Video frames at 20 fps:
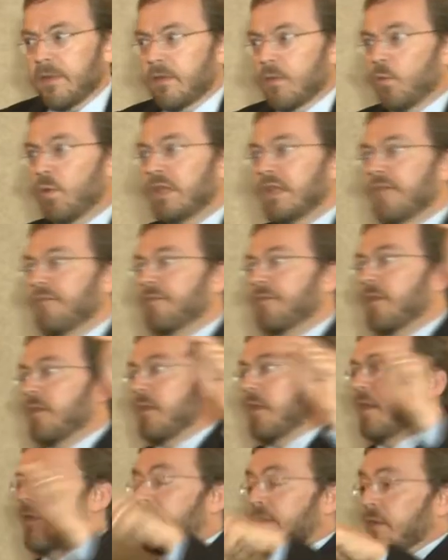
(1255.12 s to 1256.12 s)
The
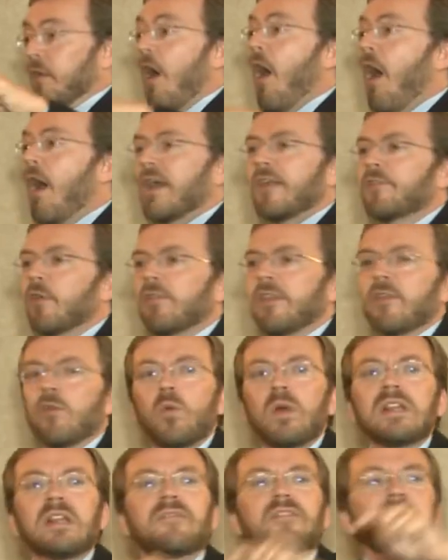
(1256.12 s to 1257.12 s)
law is only the
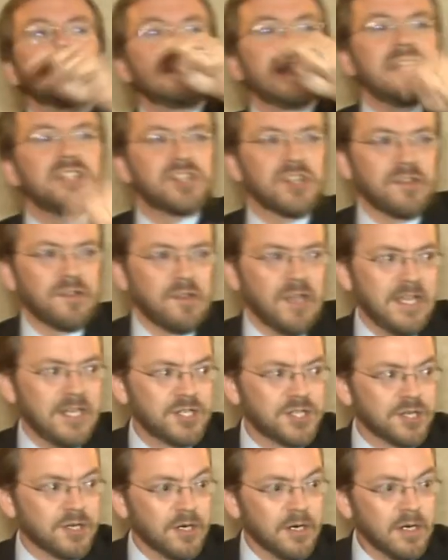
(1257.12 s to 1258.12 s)
will of a
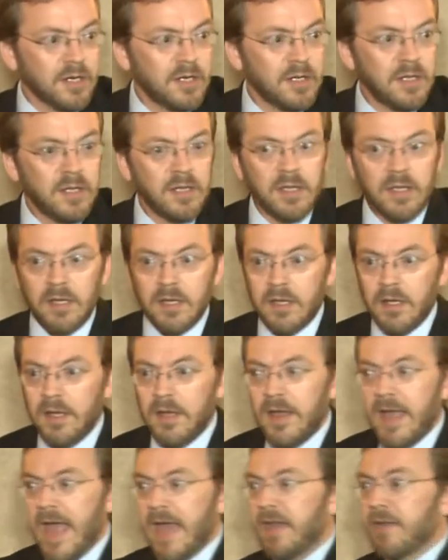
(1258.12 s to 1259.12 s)
legislature.
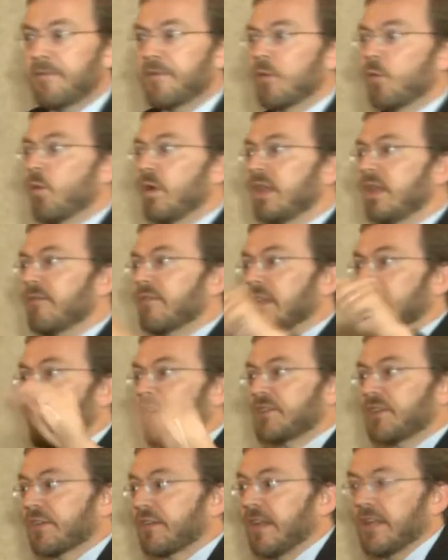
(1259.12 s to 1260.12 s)
And if the will of the
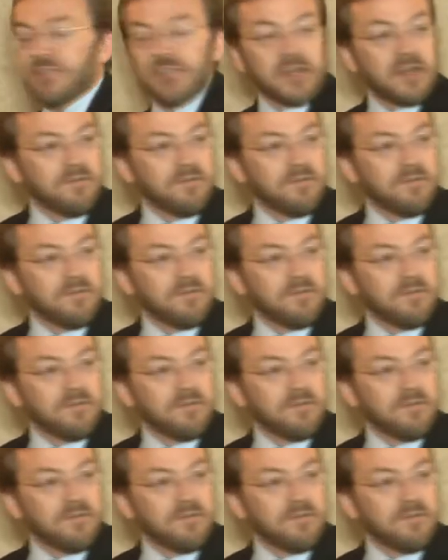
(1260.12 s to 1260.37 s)
legislature